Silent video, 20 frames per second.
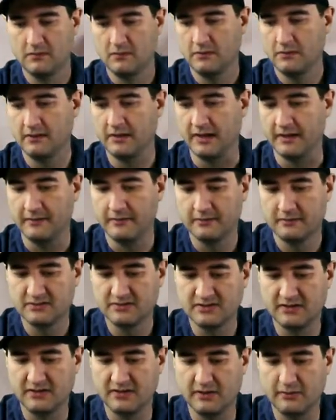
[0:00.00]
Okay,
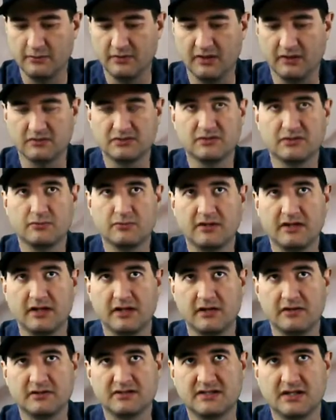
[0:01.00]
so there we go. So we
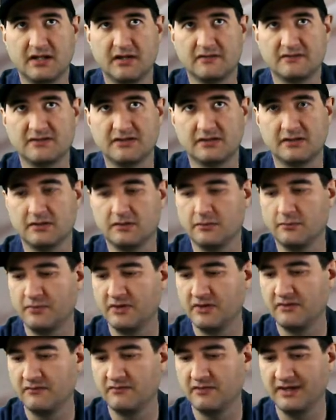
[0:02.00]
got ourselves a little
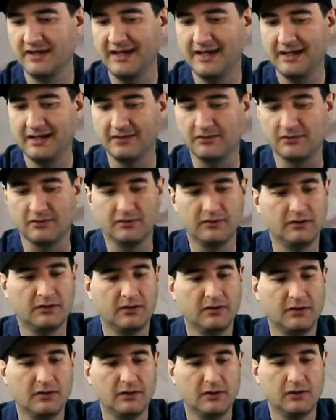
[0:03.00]
bit of a candle.
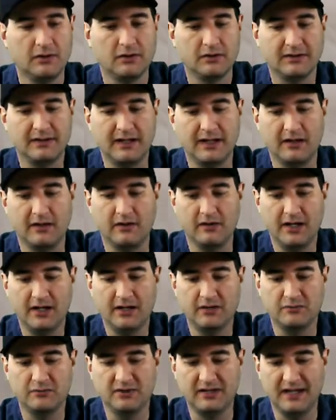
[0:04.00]
Now, how
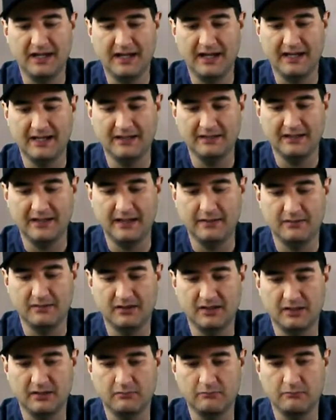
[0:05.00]
do we add that
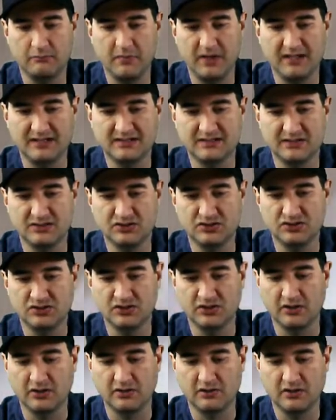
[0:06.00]
like mason
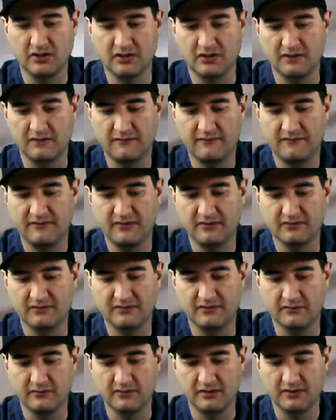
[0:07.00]
jar kind of feel
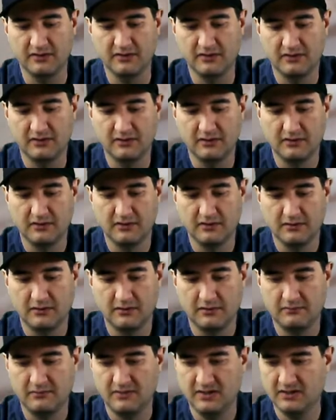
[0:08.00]
to it?
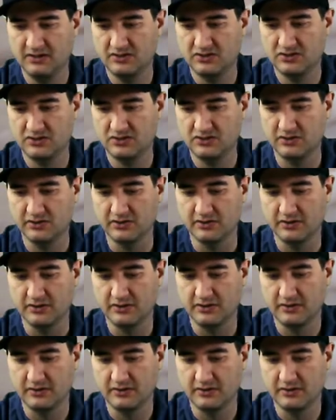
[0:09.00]
I'm not sure.